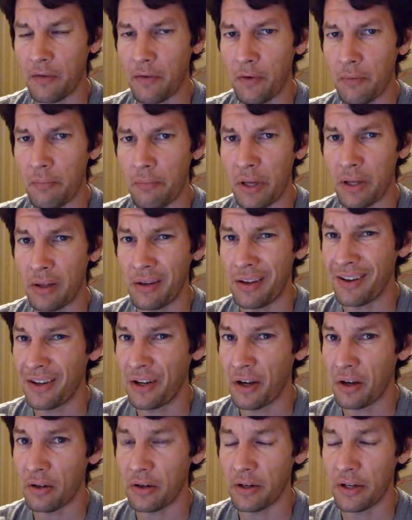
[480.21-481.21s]
for $1 billion
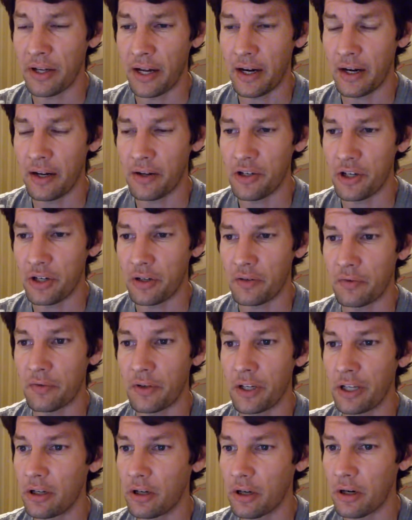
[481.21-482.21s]
get out of jail
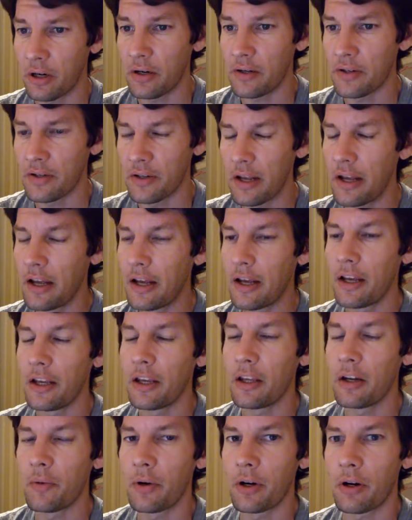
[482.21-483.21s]
free cards.
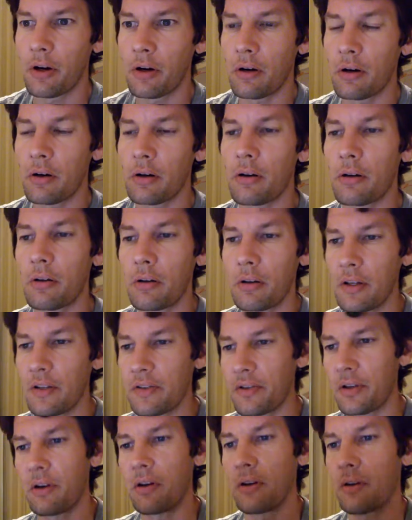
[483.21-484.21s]

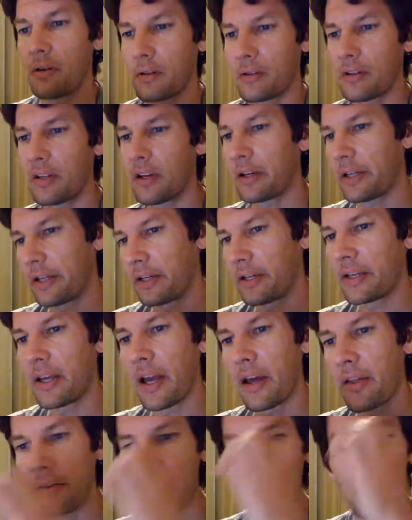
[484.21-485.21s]
It's all tied
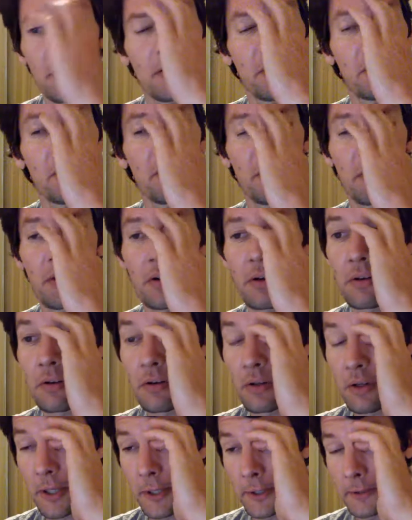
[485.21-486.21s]
together.
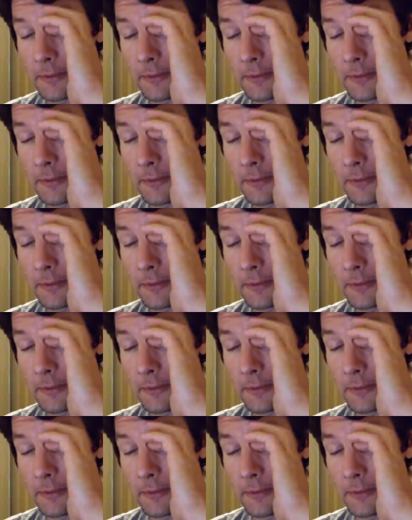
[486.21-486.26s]
So